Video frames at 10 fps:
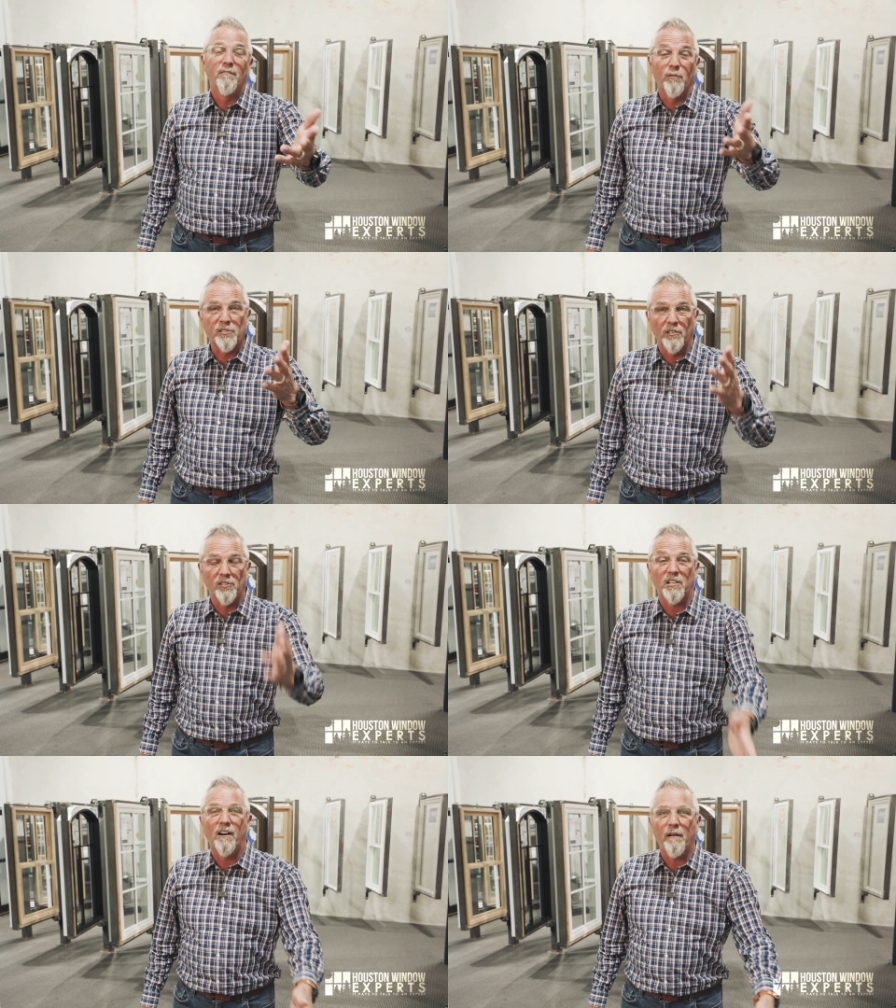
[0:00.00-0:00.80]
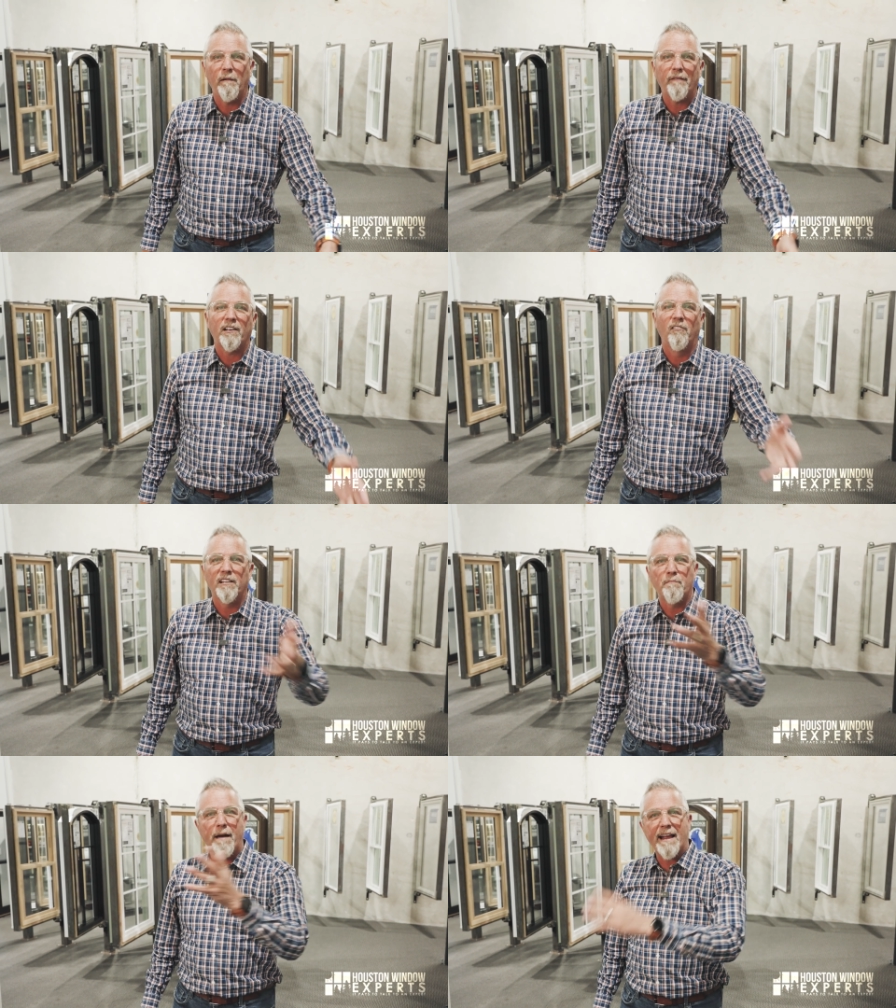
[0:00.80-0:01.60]
We're so sorry, we have to go
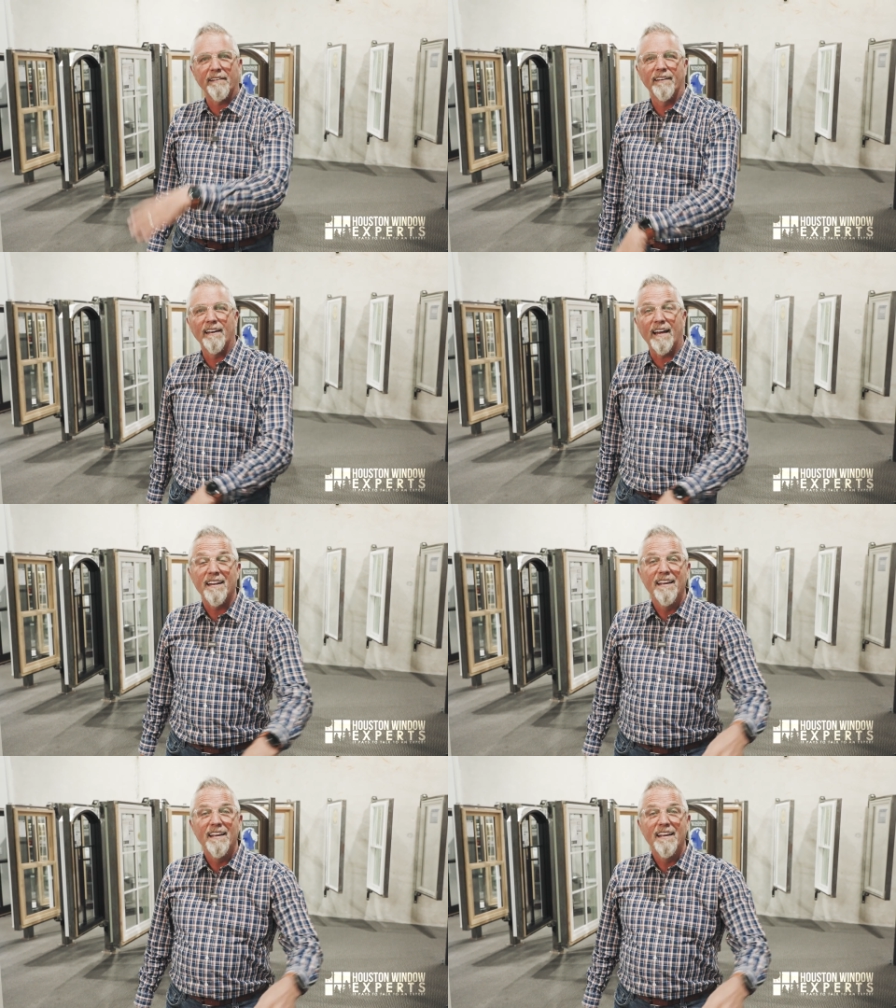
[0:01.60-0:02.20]
to the back of the line.